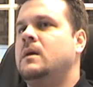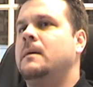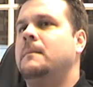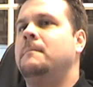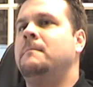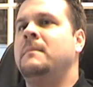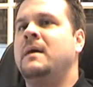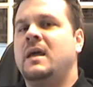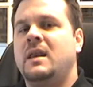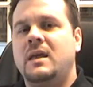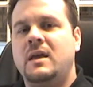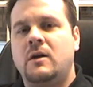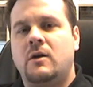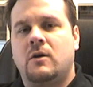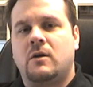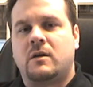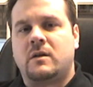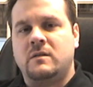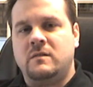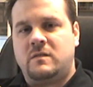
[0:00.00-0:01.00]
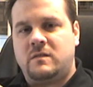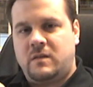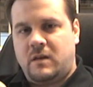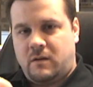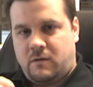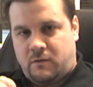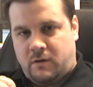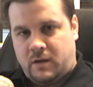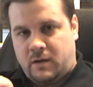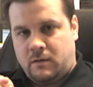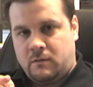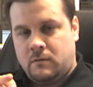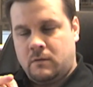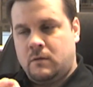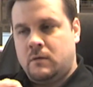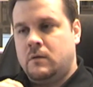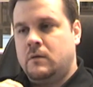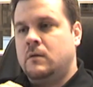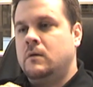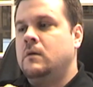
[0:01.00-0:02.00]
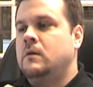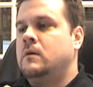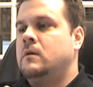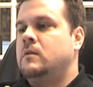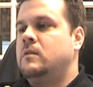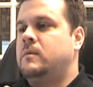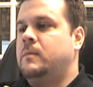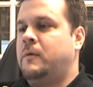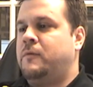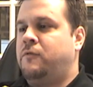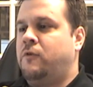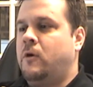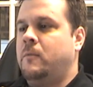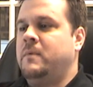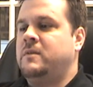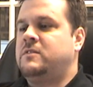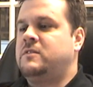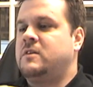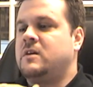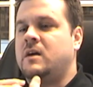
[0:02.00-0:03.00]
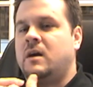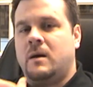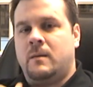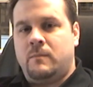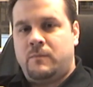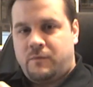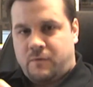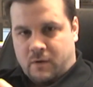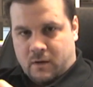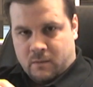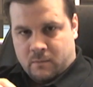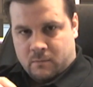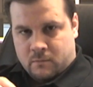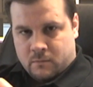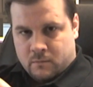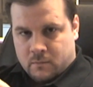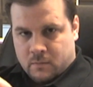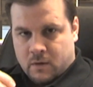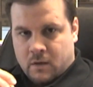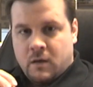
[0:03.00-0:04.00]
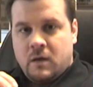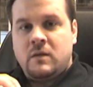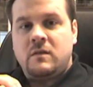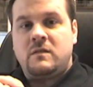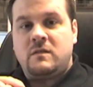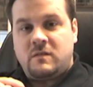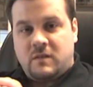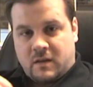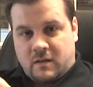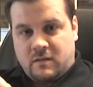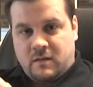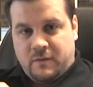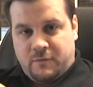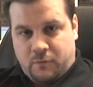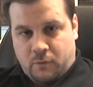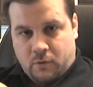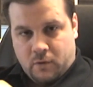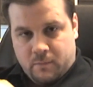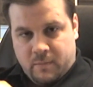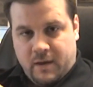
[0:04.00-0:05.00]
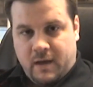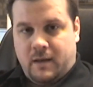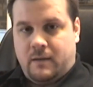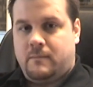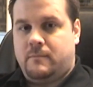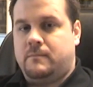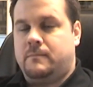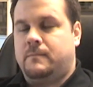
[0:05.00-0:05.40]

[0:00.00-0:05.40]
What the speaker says: Many are considering the performance to come from 64-bit.